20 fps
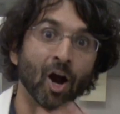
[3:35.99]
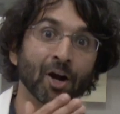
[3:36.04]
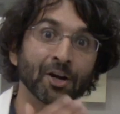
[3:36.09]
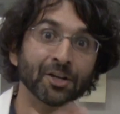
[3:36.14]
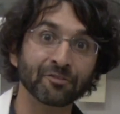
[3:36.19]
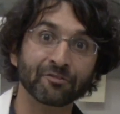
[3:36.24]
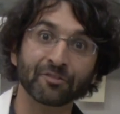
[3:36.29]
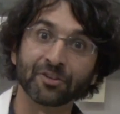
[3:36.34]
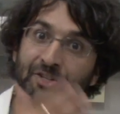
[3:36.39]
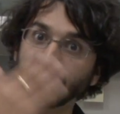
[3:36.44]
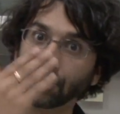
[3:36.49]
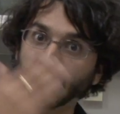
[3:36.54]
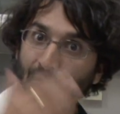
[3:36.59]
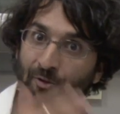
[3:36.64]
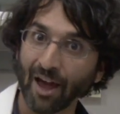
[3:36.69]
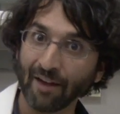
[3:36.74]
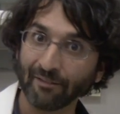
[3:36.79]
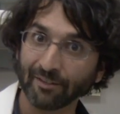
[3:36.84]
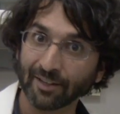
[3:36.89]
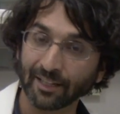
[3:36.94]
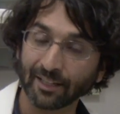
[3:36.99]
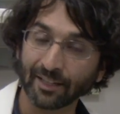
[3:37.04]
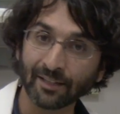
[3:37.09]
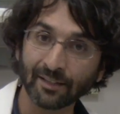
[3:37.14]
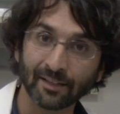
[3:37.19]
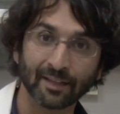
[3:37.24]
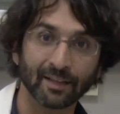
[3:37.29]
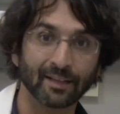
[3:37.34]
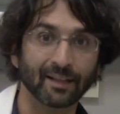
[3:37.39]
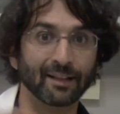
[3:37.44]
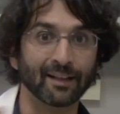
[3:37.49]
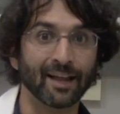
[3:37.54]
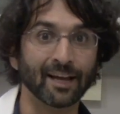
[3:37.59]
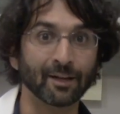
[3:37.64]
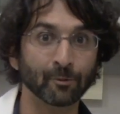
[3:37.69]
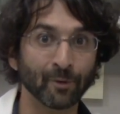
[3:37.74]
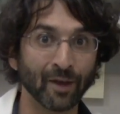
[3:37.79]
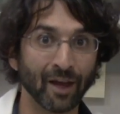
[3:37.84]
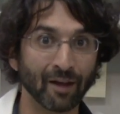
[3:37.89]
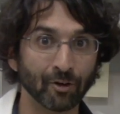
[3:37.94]
artificial gravity, like
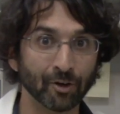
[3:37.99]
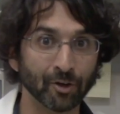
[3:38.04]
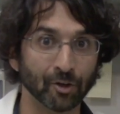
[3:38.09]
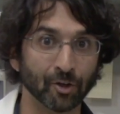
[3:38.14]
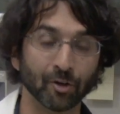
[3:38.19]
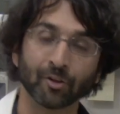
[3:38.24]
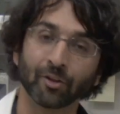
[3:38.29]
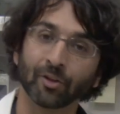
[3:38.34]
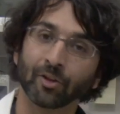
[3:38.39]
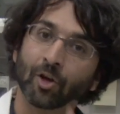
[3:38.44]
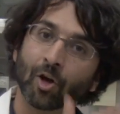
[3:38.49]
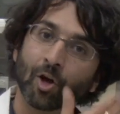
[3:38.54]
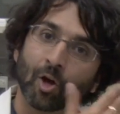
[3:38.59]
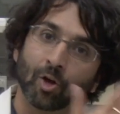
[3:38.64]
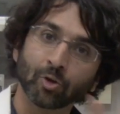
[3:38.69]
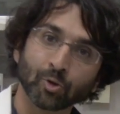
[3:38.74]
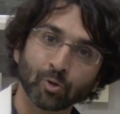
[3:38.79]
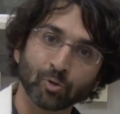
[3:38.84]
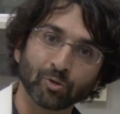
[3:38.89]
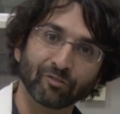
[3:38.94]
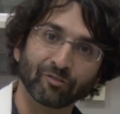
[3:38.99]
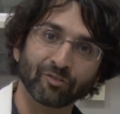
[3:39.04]
we have on Earth, to the